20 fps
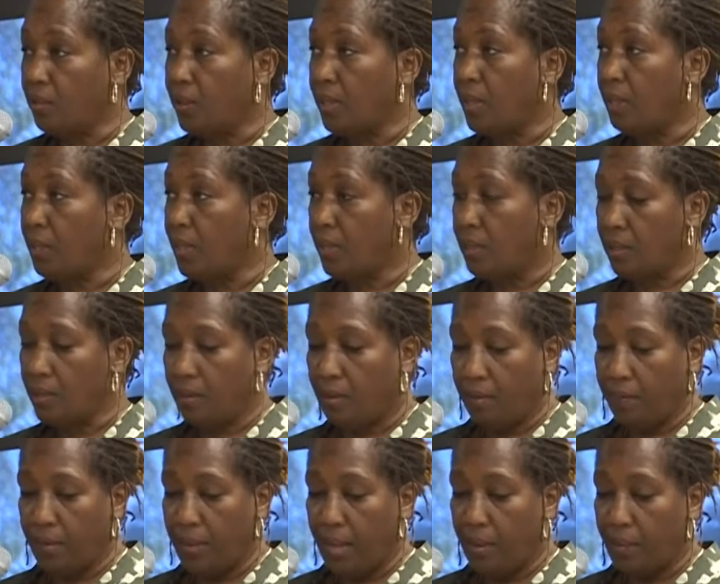within
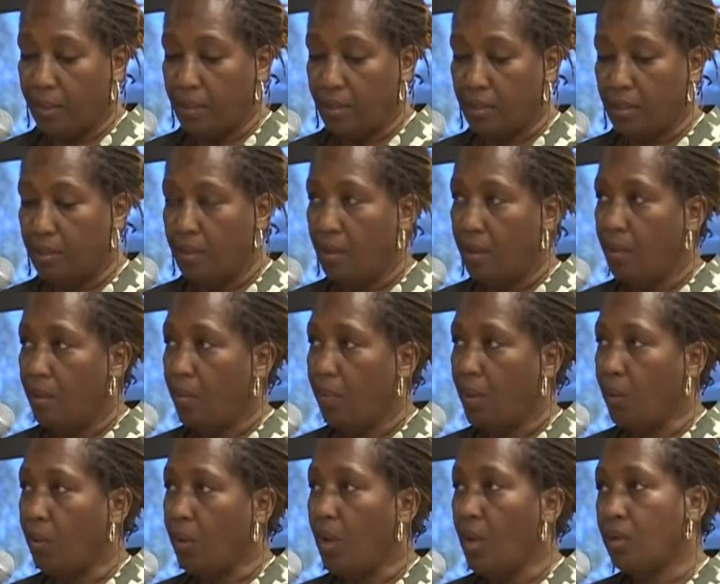military families.
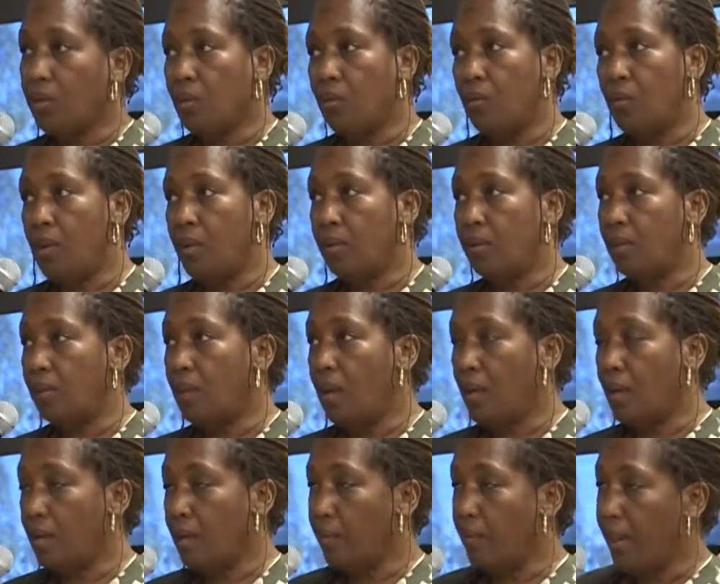And we also want to
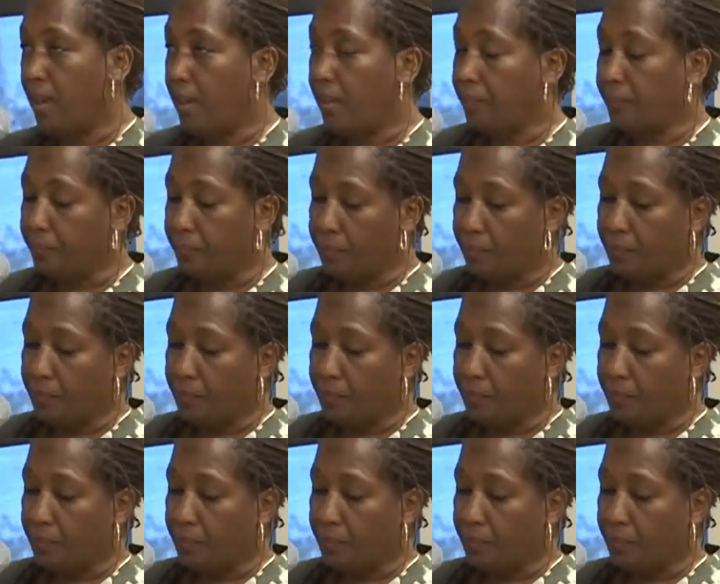talk about